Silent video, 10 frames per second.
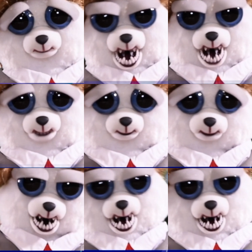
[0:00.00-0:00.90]
Quite
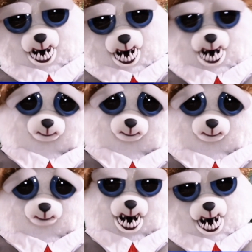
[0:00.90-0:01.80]
frankly,
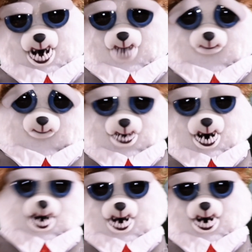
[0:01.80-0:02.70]
the U.S.
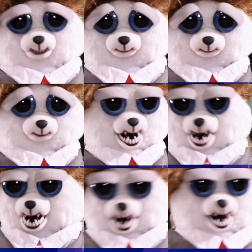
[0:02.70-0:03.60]
military does
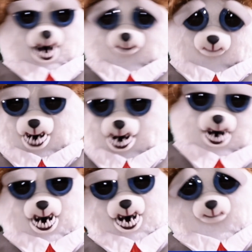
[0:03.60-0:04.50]
not
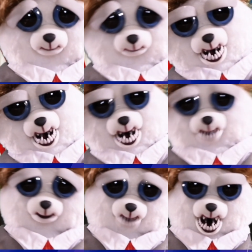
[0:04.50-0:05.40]
discriminate
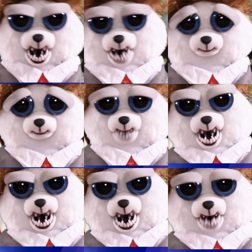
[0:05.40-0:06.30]
based on
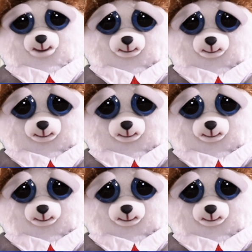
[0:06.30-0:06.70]
size.